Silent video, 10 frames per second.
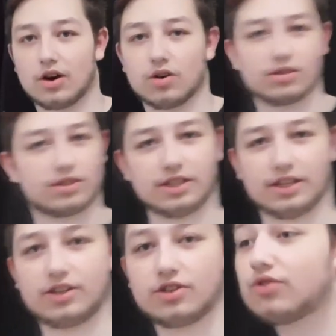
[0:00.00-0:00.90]
honestly
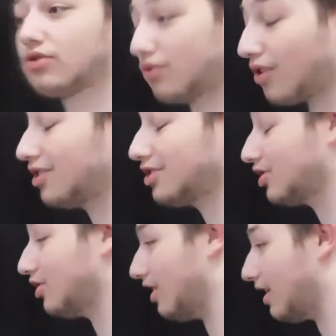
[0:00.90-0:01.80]
crushed
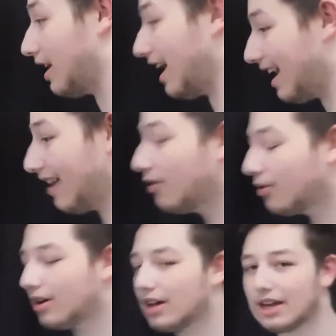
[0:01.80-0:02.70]
to hell.
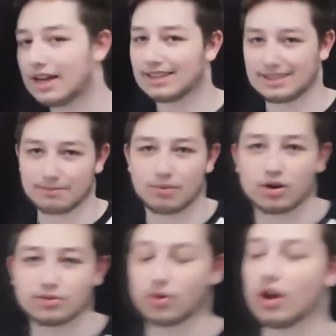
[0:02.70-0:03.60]
It's
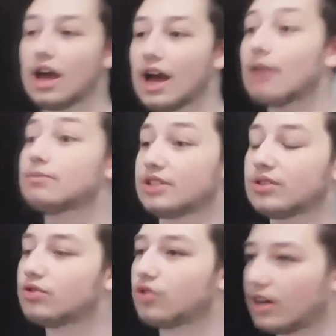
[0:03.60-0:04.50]
impossible. I'm
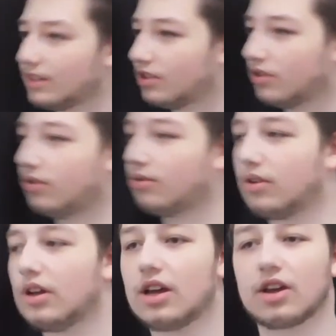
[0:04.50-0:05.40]
still trying to do
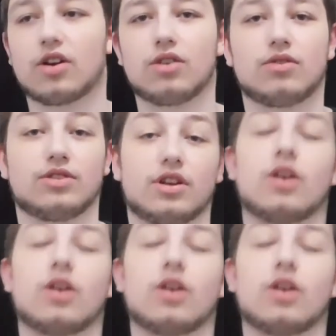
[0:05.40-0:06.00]
college,